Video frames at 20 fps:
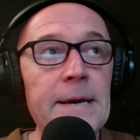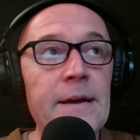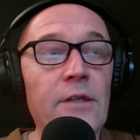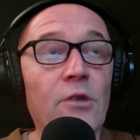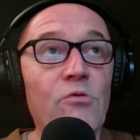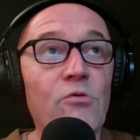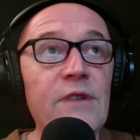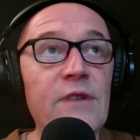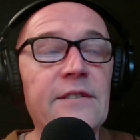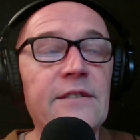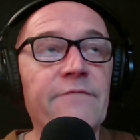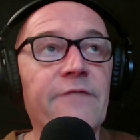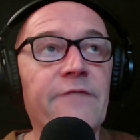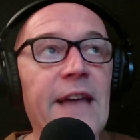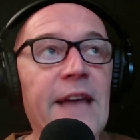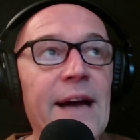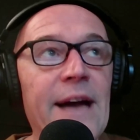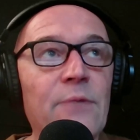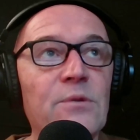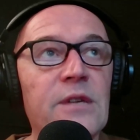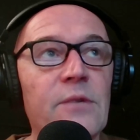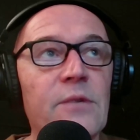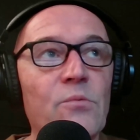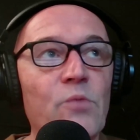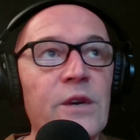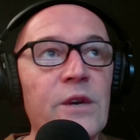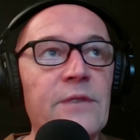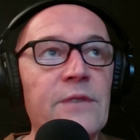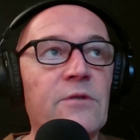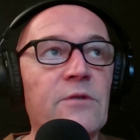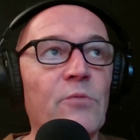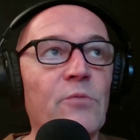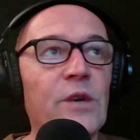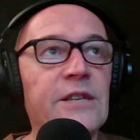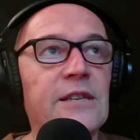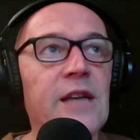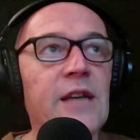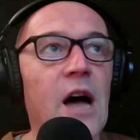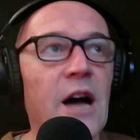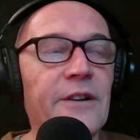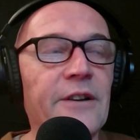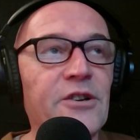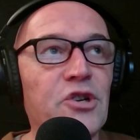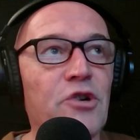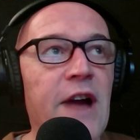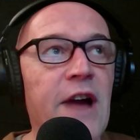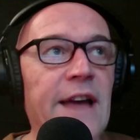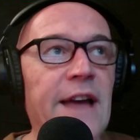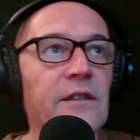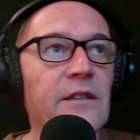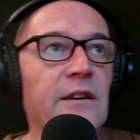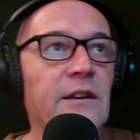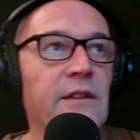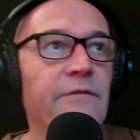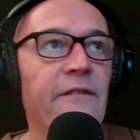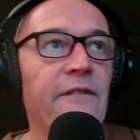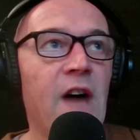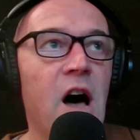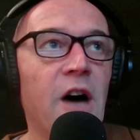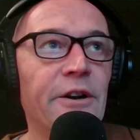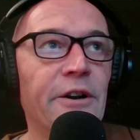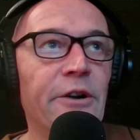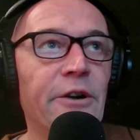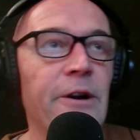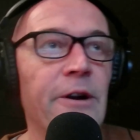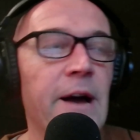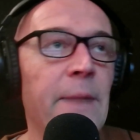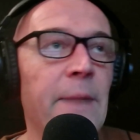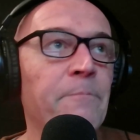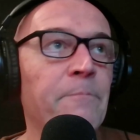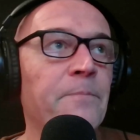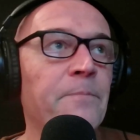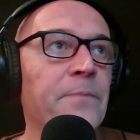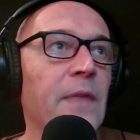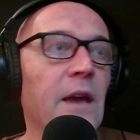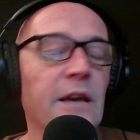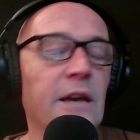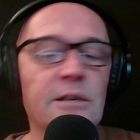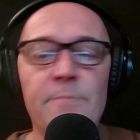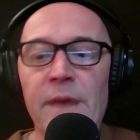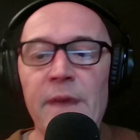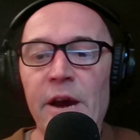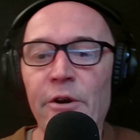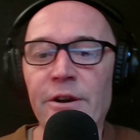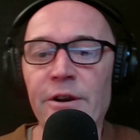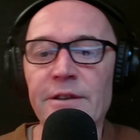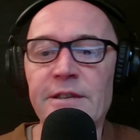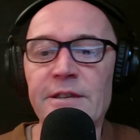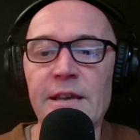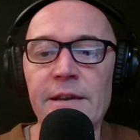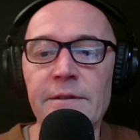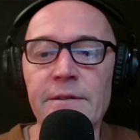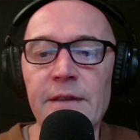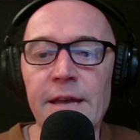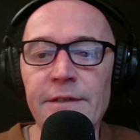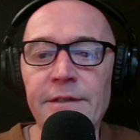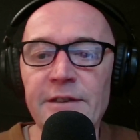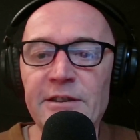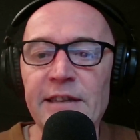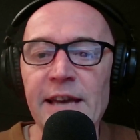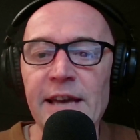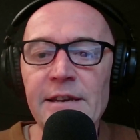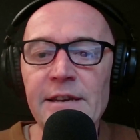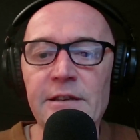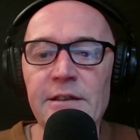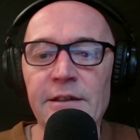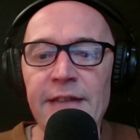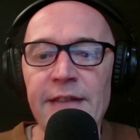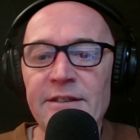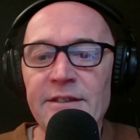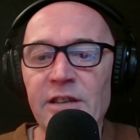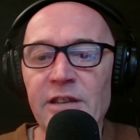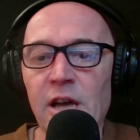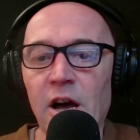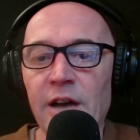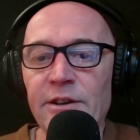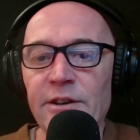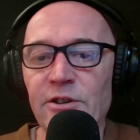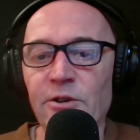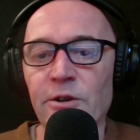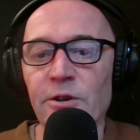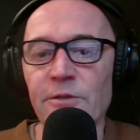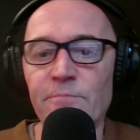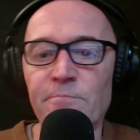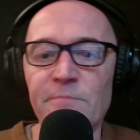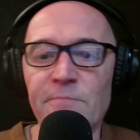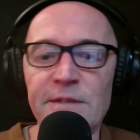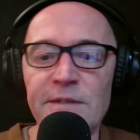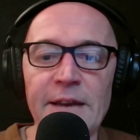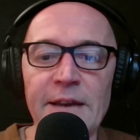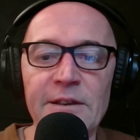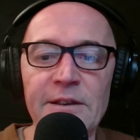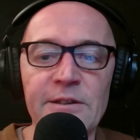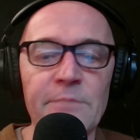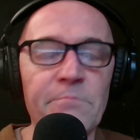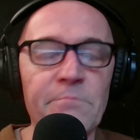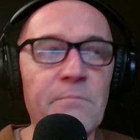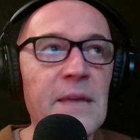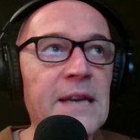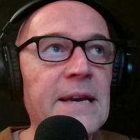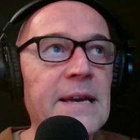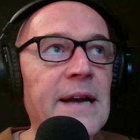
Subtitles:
The reason for that was that we'd started to track the Carvana experience in the States, and that started to sort of take some